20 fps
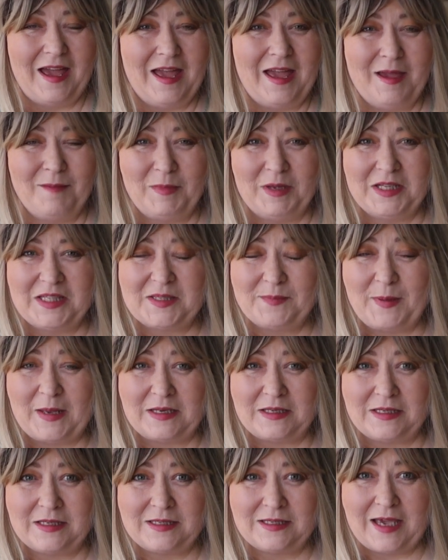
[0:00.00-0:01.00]
and
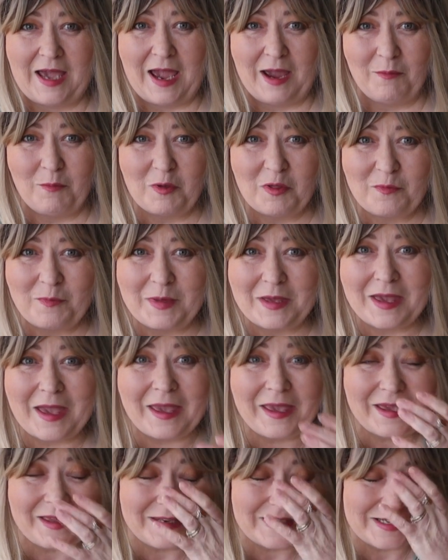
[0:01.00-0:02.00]
spending time with me
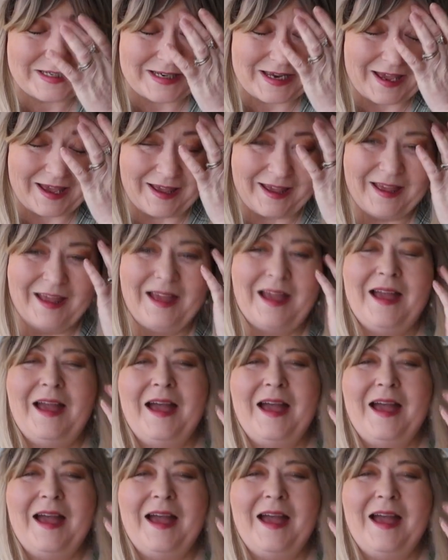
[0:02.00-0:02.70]
here today. Um,